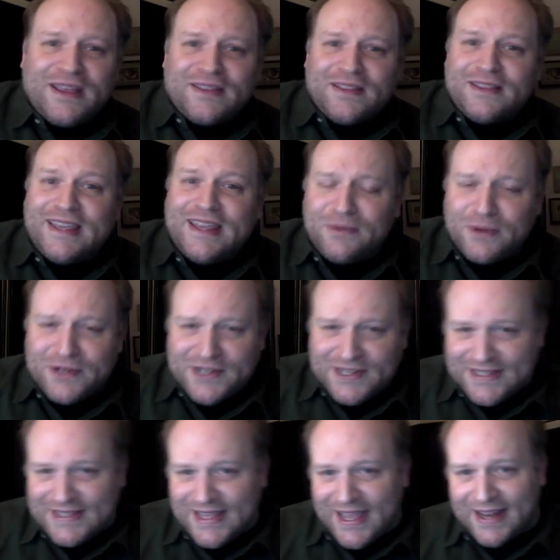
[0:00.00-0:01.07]
the lead, which
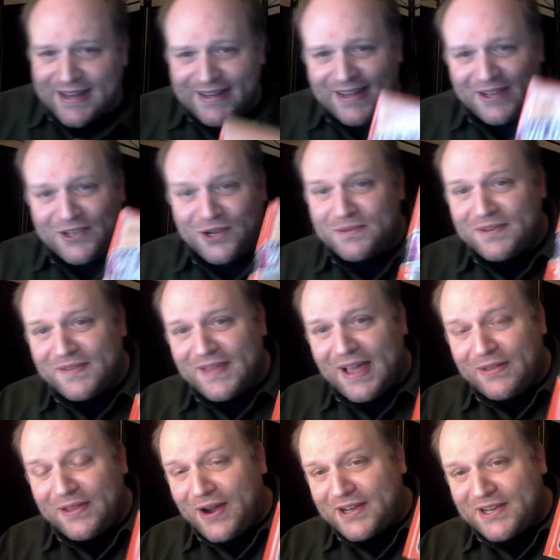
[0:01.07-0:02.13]
is that in terms of
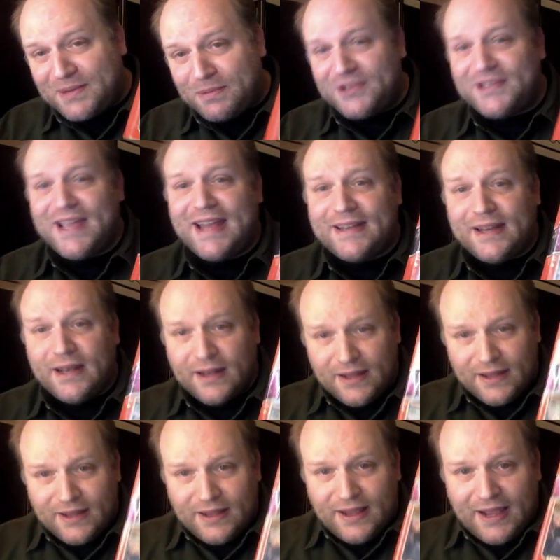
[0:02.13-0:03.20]
how they're actually presented,
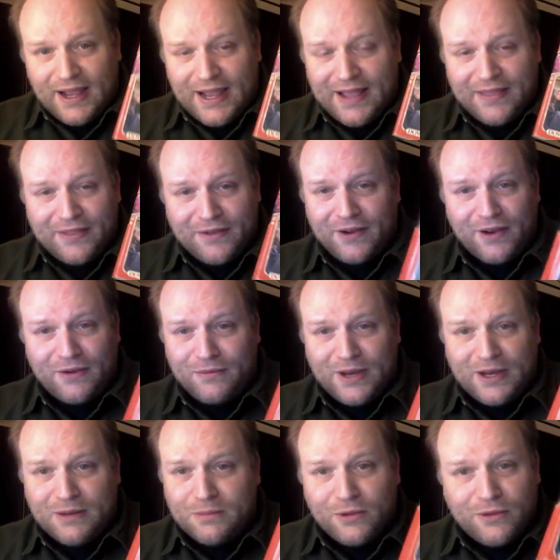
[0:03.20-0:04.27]
they're very
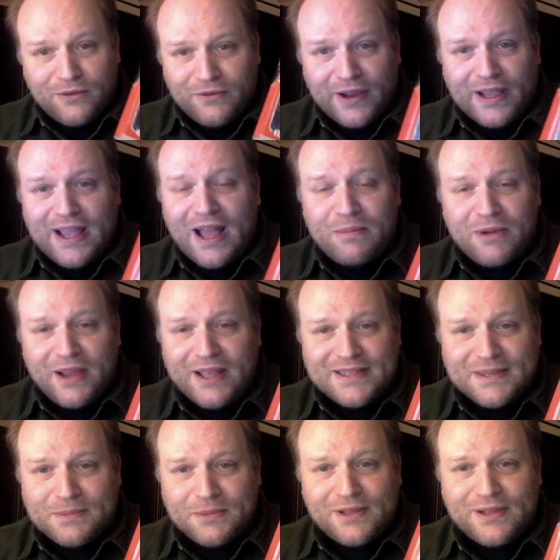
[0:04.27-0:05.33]
readable, very
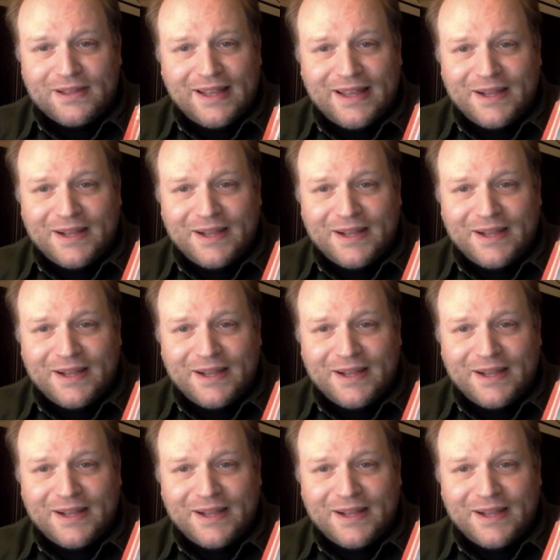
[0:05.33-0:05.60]
comprehensible.